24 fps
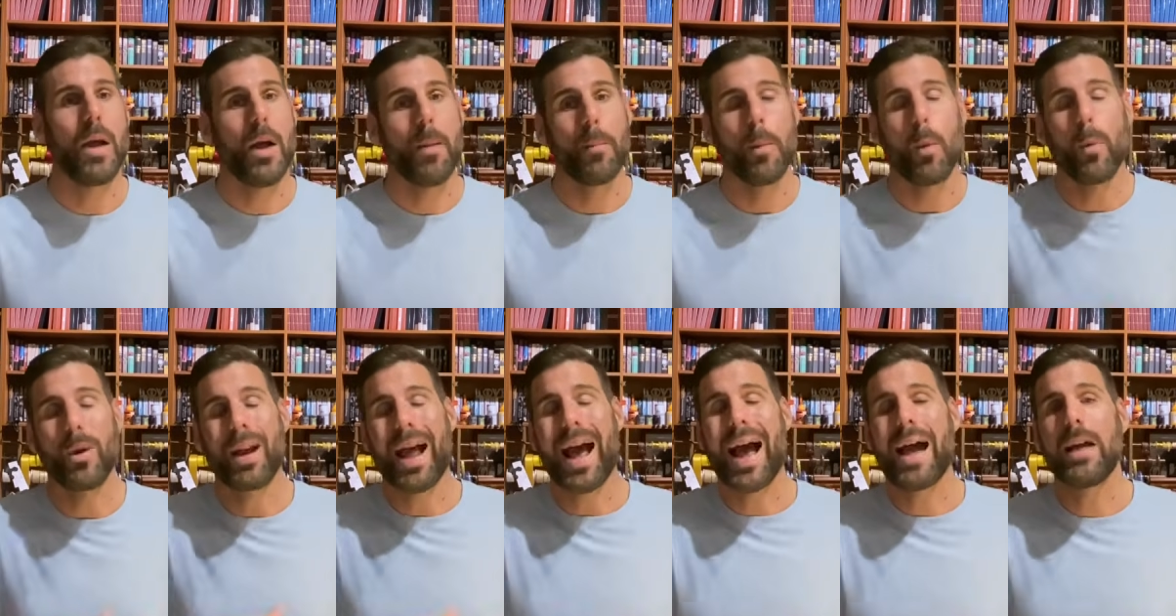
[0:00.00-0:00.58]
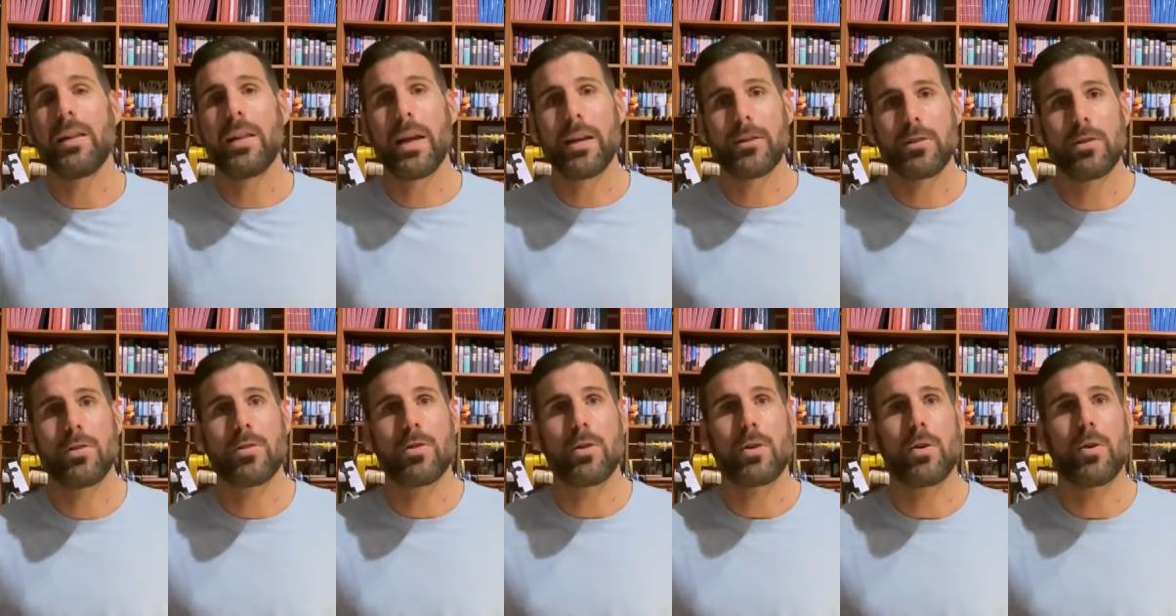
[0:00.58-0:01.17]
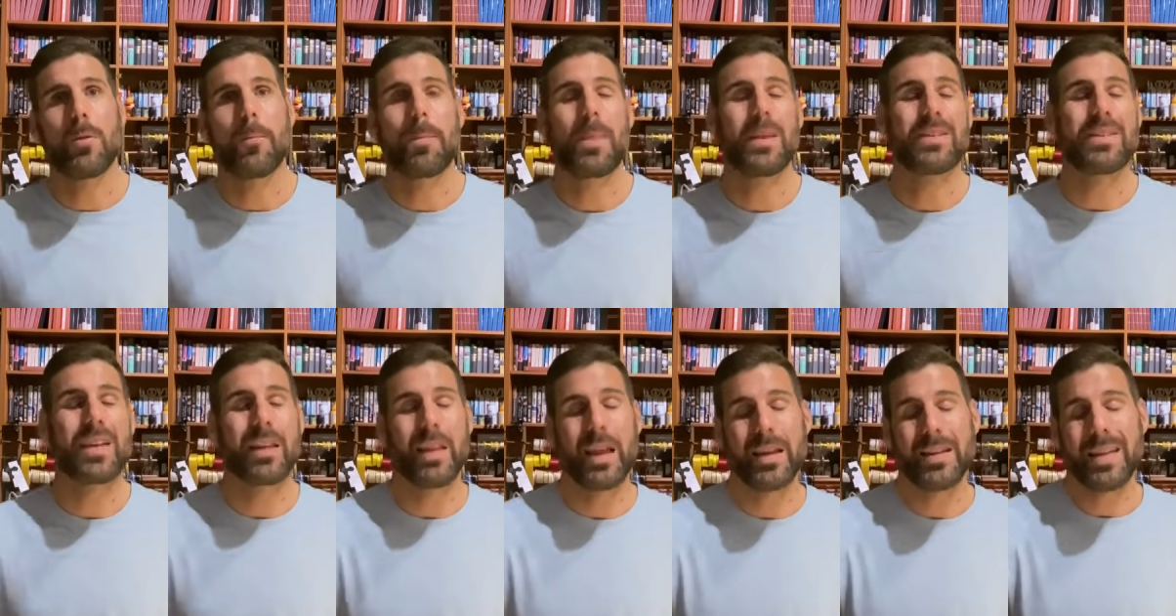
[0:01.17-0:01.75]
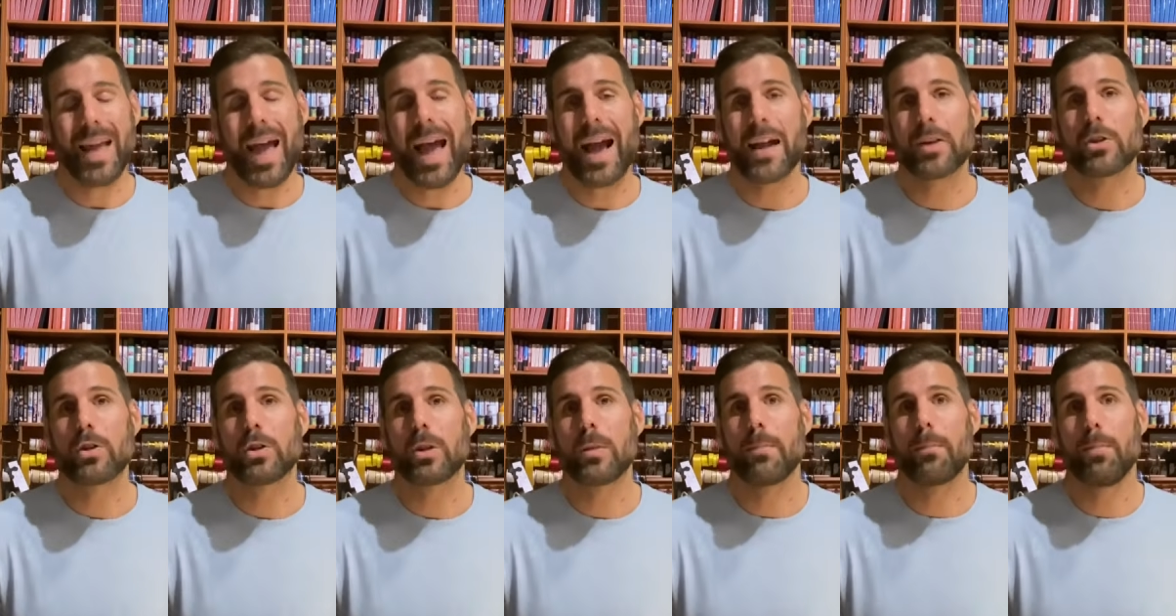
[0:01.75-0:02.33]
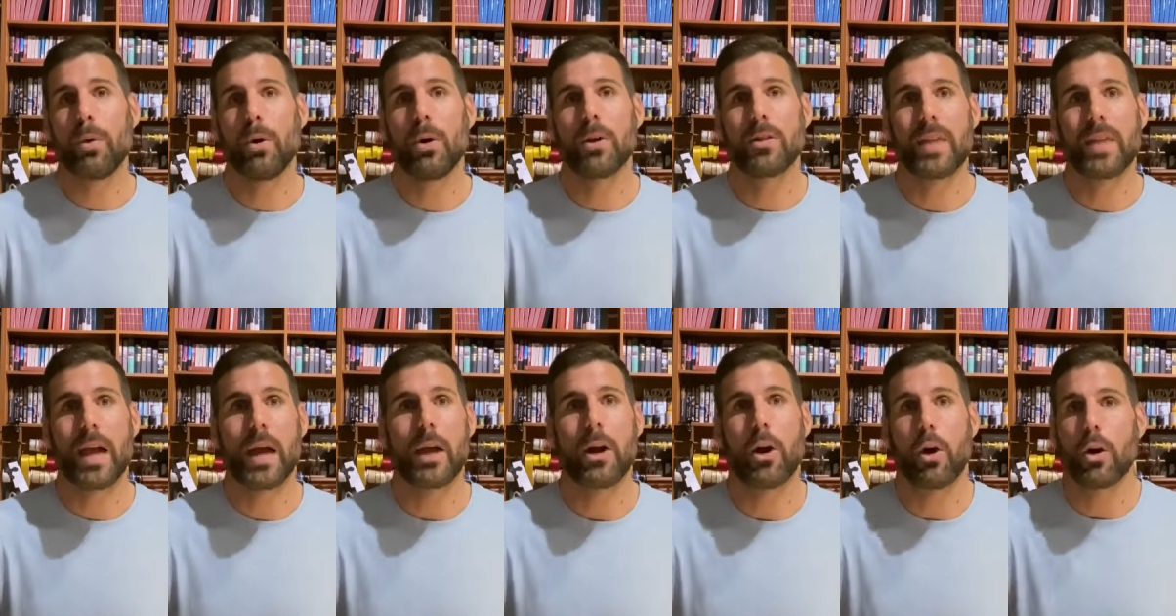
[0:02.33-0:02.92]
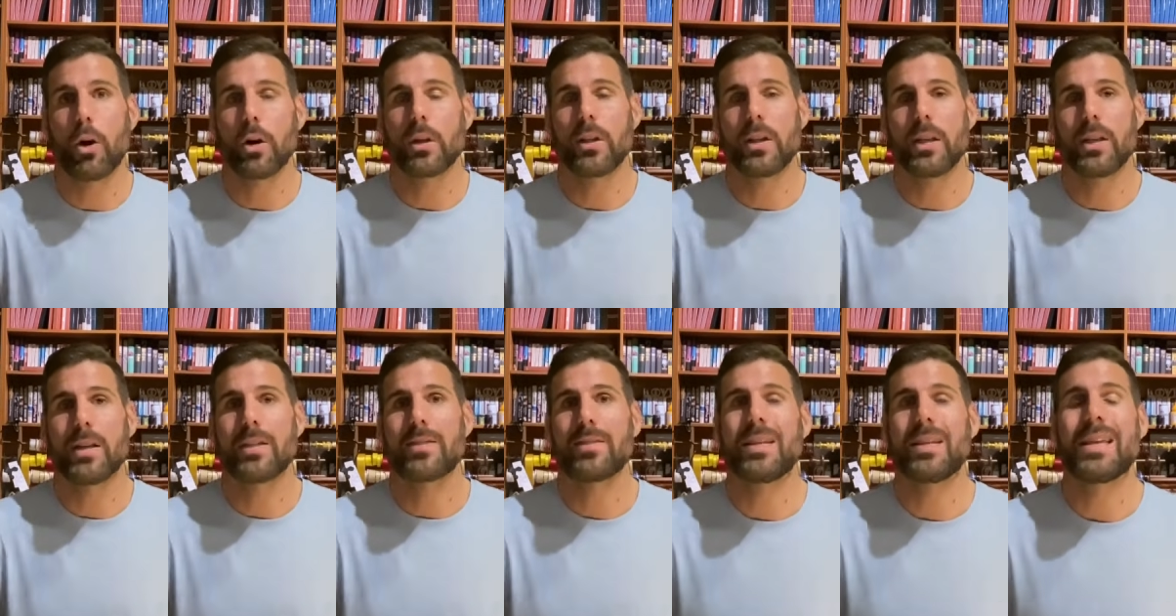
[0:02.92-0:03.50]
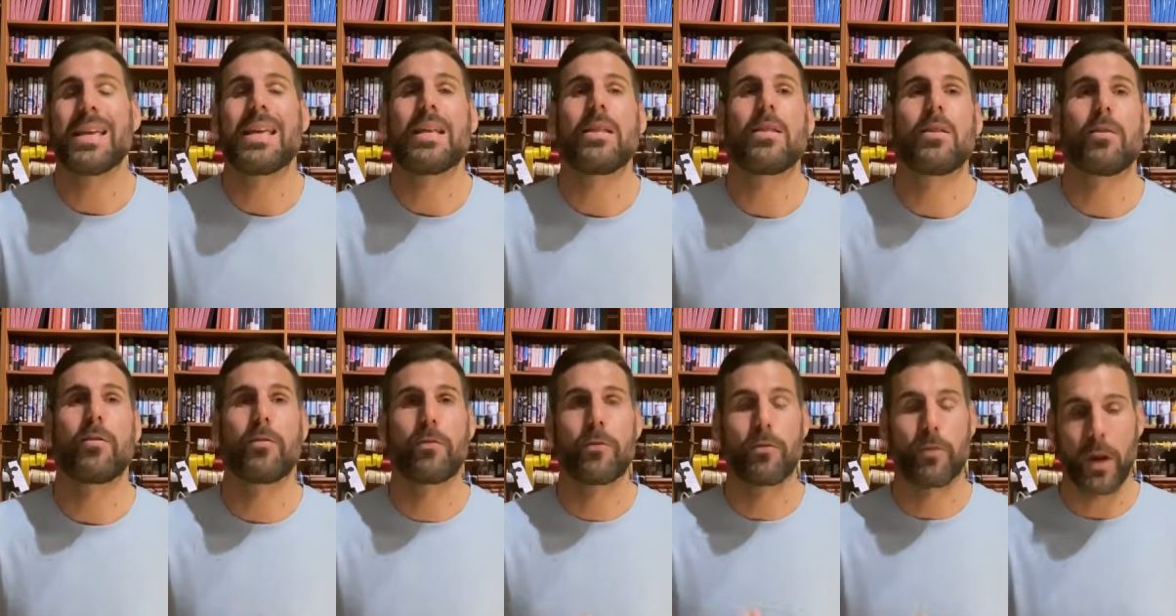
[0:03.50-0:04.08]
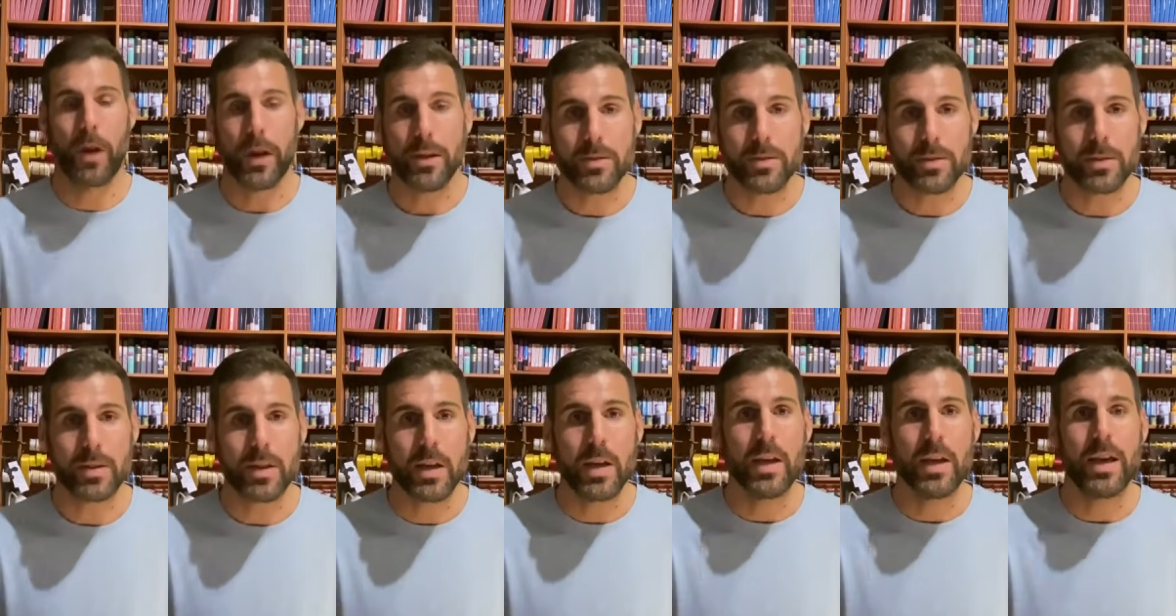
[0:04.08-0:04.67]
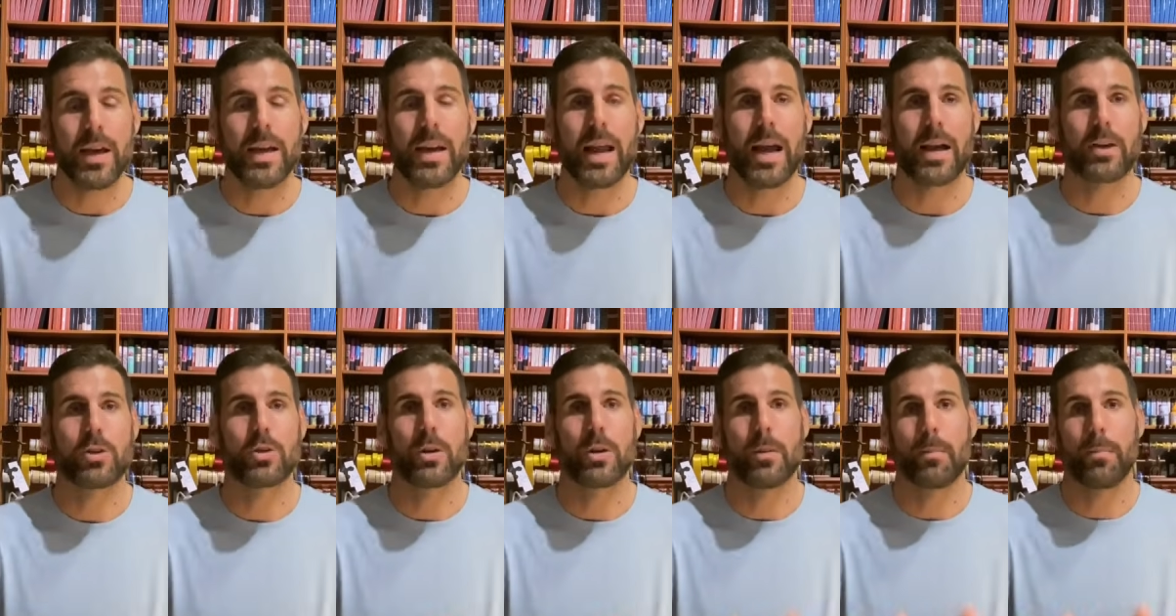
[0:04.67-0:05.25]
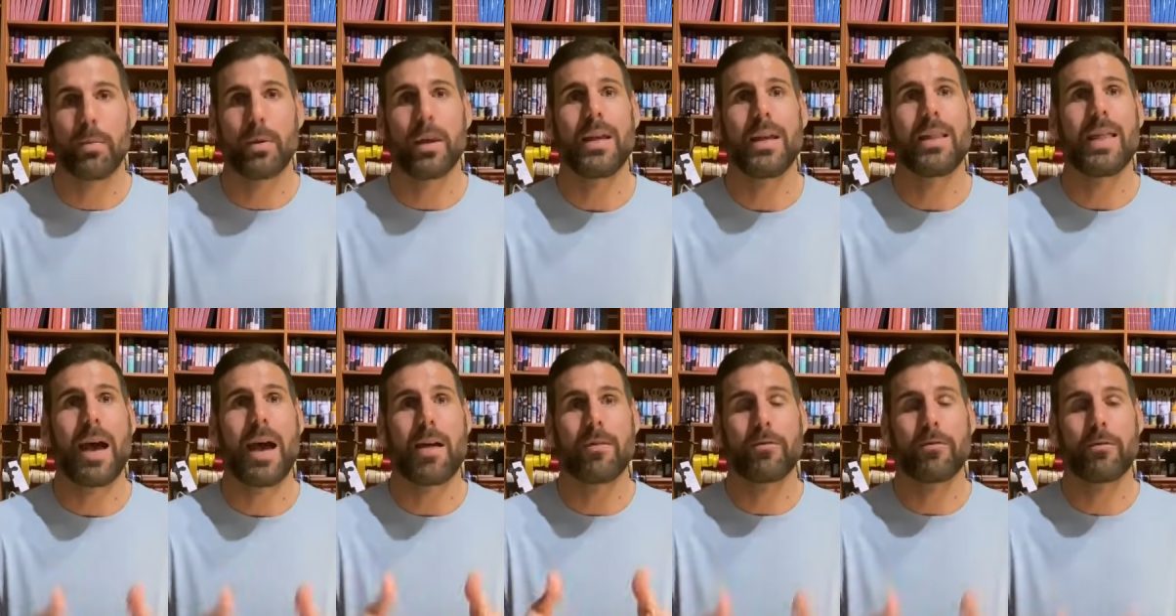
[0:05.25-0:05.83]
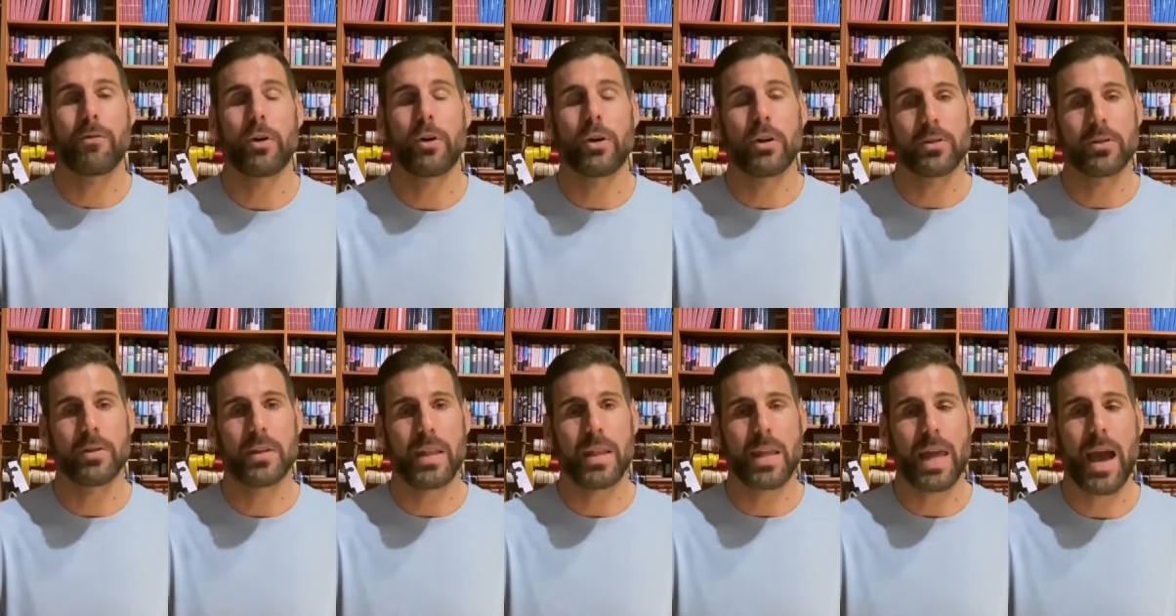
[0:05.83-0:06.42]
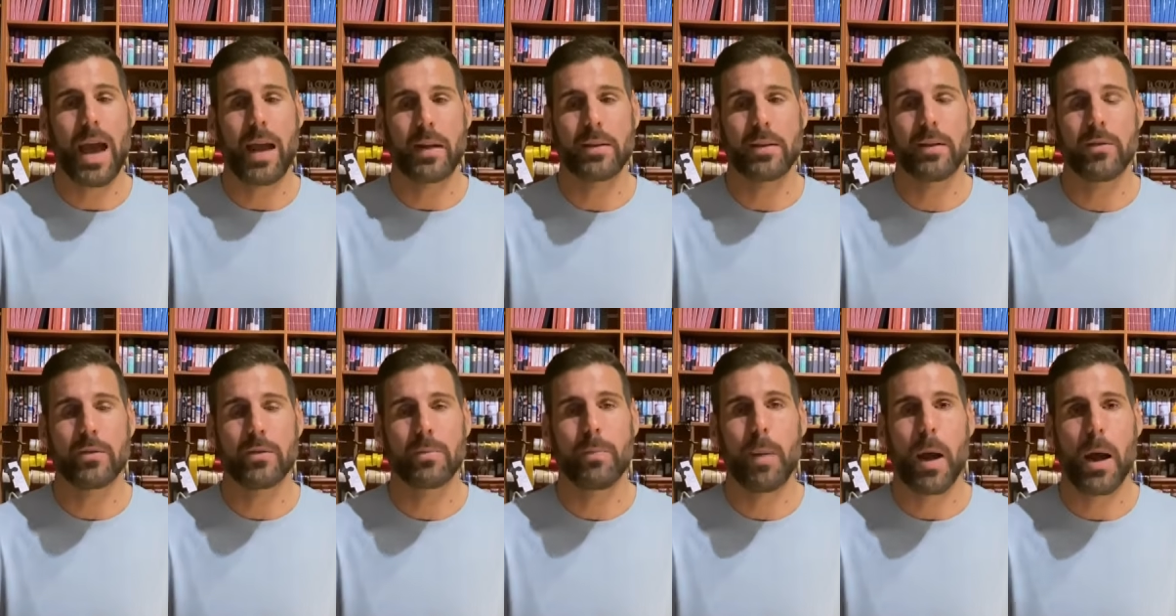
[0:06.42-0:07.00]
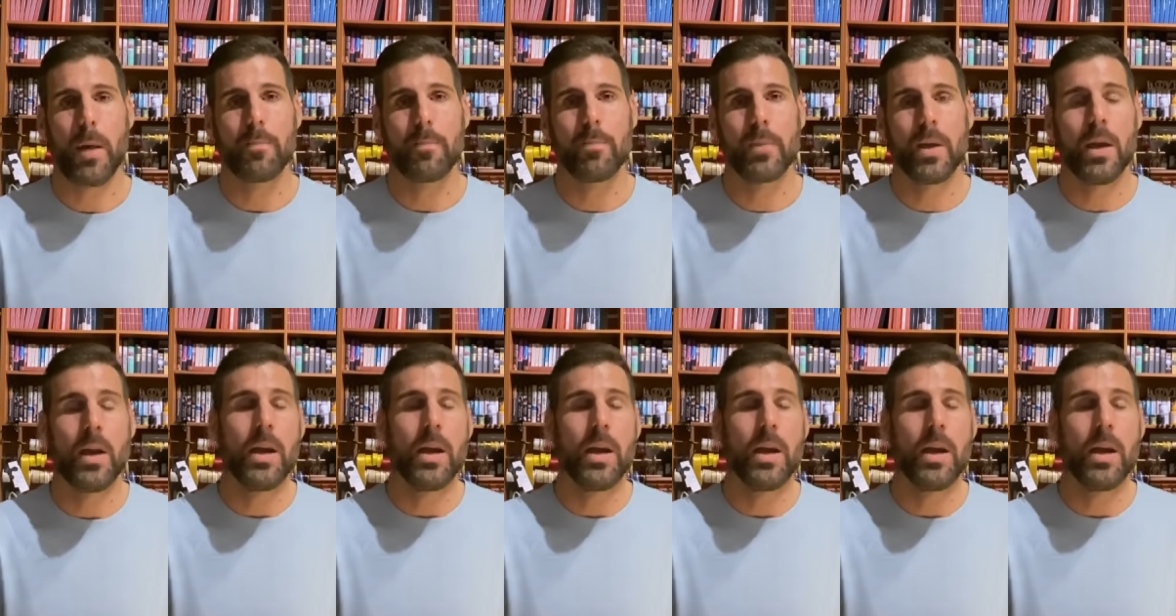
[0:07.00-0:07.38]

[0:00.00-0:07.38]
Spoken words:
But what I like to do is I like to actually put that Arceus in the front and actually play that first in the active spot.